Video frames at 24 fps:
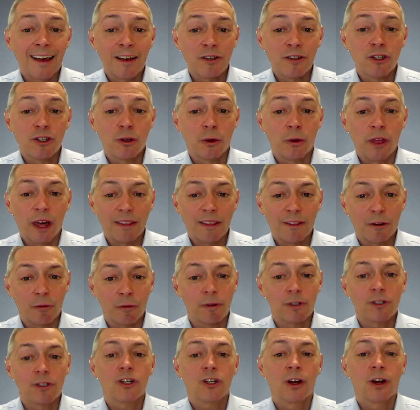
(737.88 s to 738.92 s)
so that the
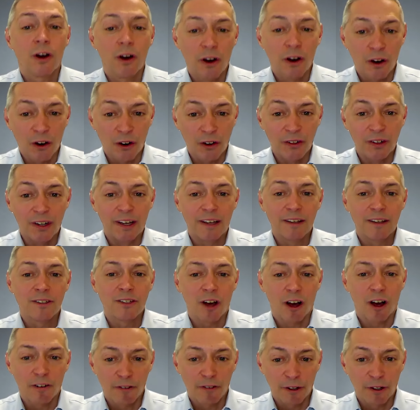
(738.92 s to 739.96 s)
return is
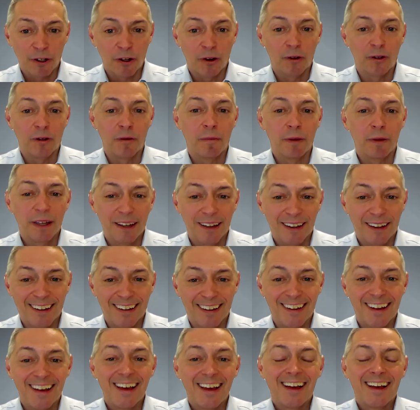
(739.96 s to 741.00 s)
often going to
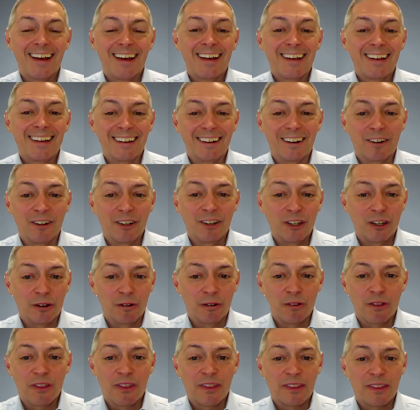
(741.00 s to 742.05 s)
be, you
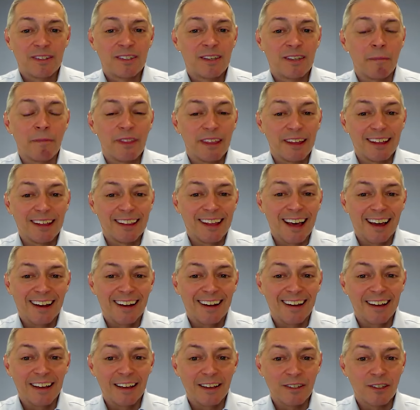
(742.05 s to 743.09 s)
know, something that
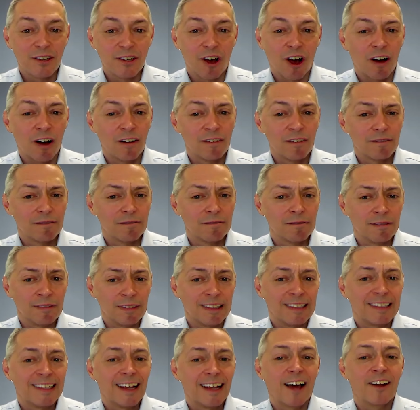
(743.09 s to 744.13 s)
is
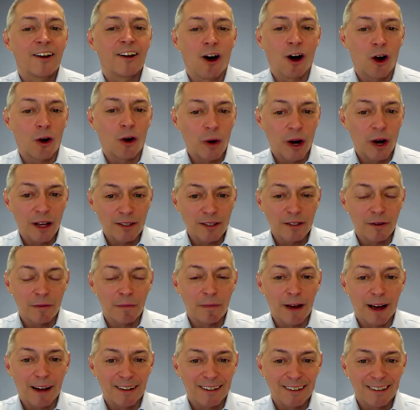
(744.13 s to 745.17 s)
not always
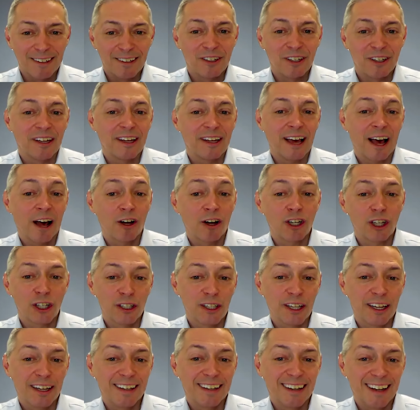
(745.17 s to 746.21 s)
about you can
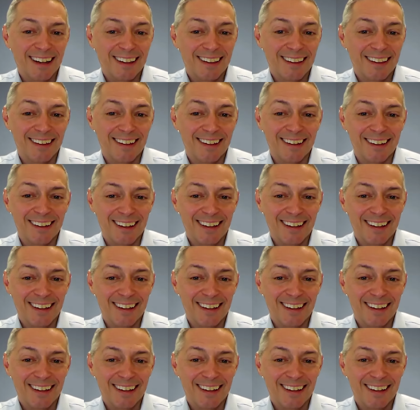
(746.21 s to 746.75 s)
calculate in